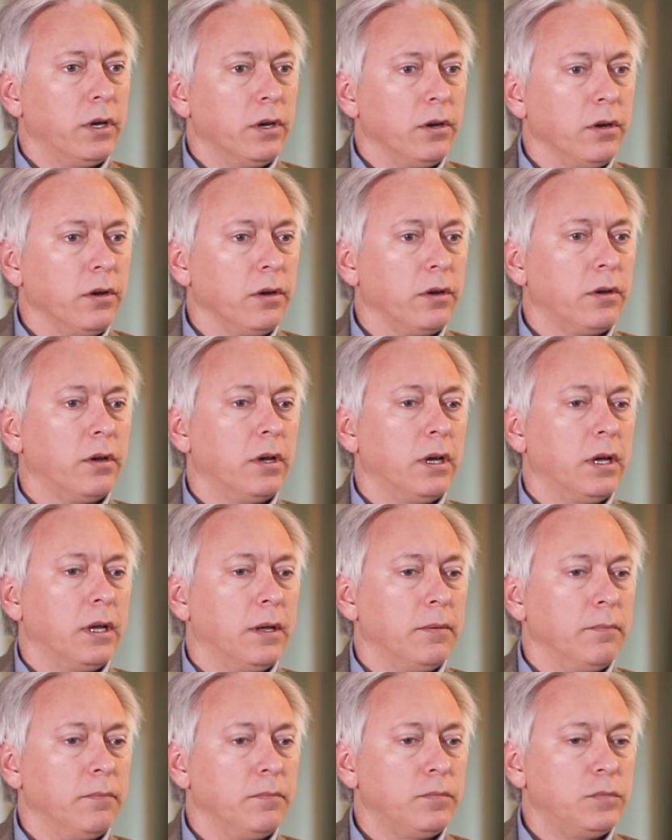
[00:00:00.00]
are
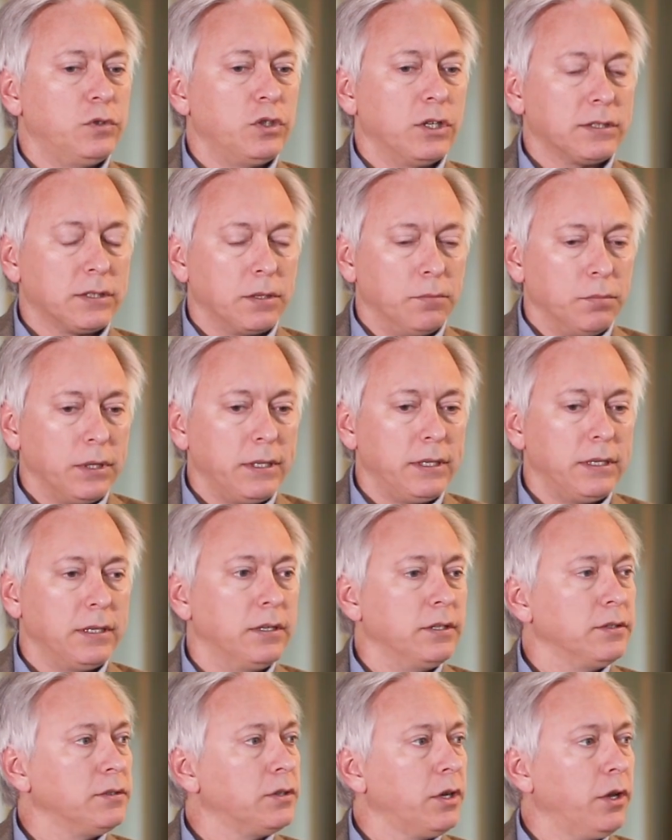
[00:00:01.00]
just
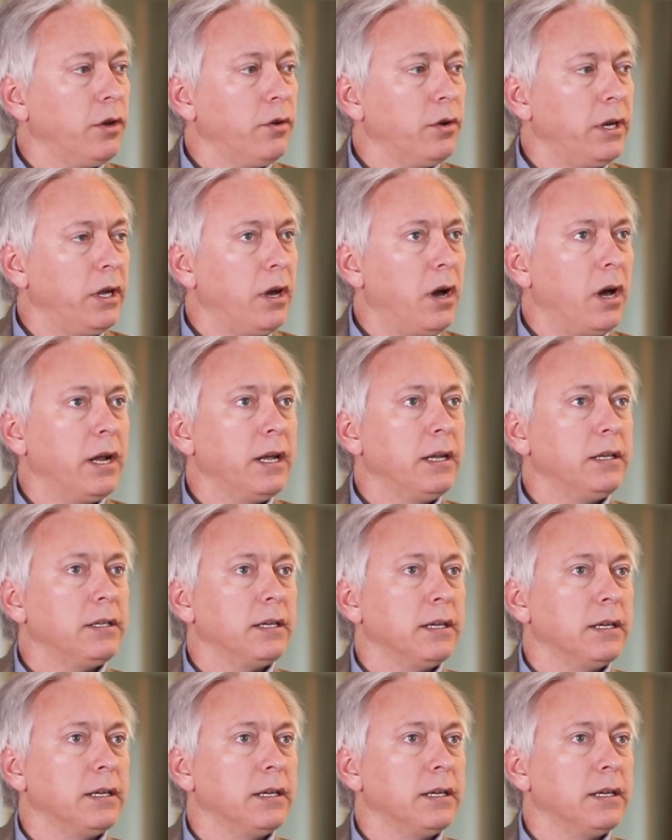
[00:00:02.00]
completed a security audit,